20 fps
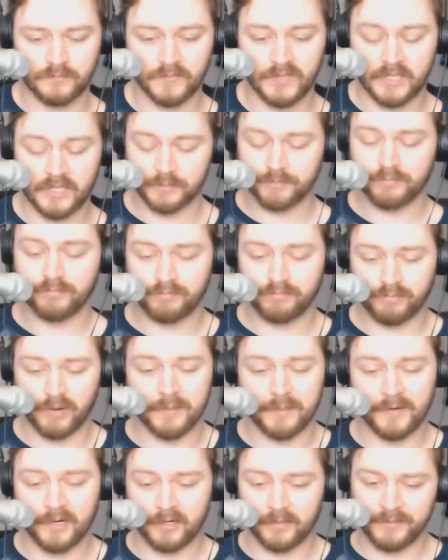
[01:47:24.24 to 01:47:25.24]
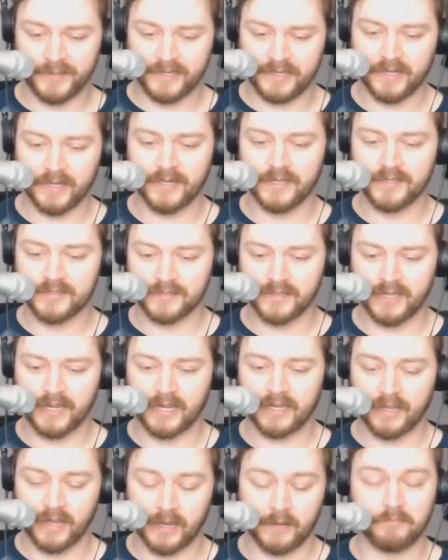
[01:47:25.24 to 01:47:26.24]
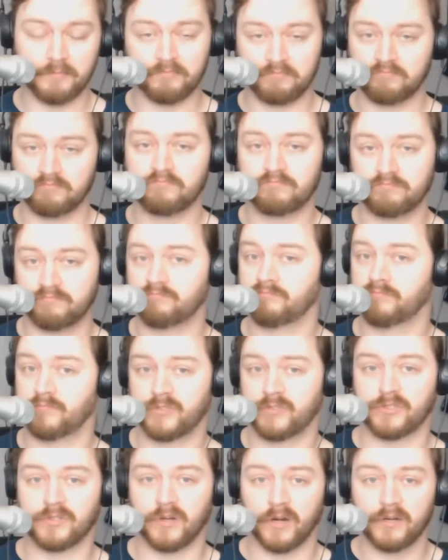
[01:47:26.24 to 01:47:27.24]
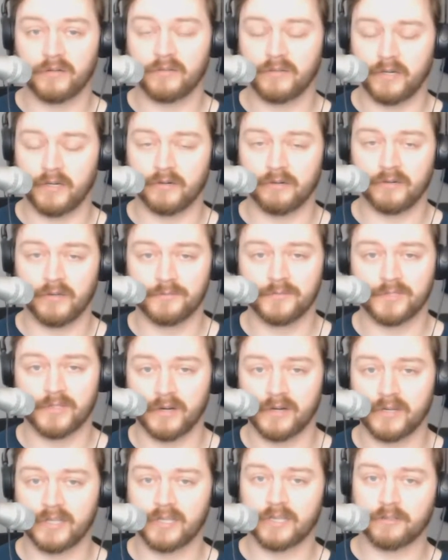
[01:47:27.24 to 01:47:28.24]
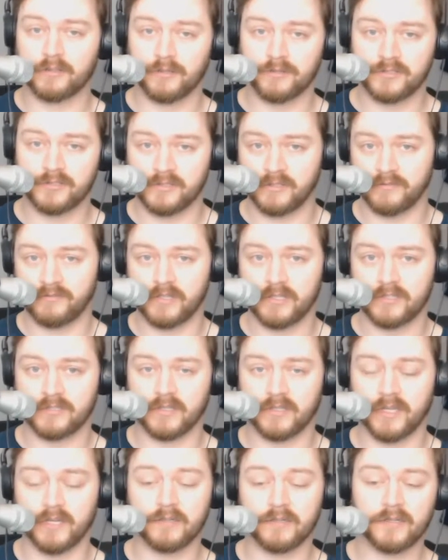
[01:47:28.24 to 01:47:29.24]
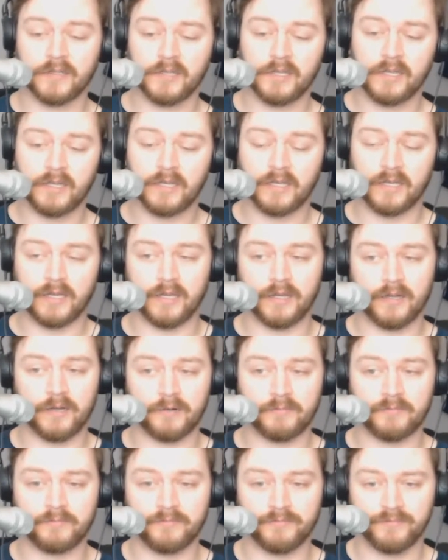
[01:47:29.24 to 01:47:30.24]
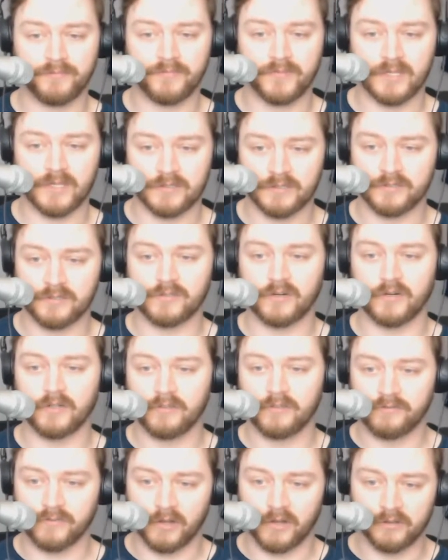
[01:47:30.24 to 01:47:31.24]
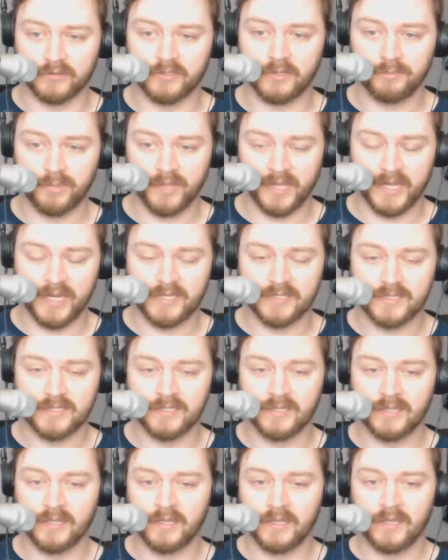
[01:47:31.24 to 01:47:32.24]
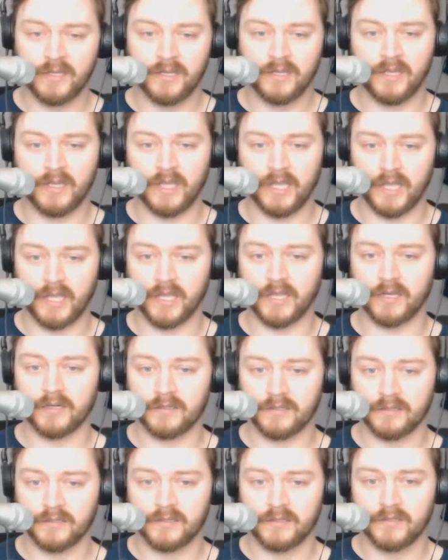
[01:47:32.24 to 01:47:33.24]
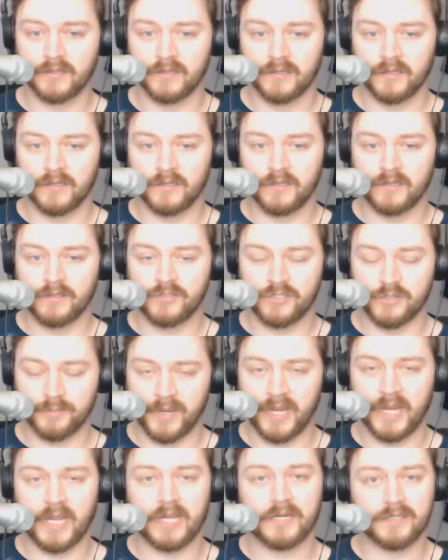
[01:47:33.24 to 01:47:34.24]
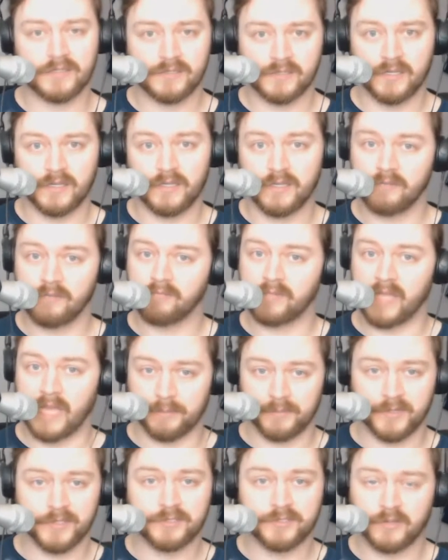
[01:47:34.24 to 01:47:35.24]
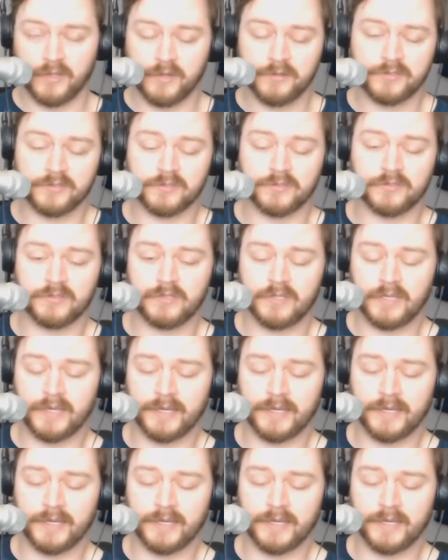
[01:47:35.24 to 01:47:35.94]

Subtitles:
that's primarily because like I'm starting to get close to the finish line. Things are starting to fall into place, and Japan is getting that much closer.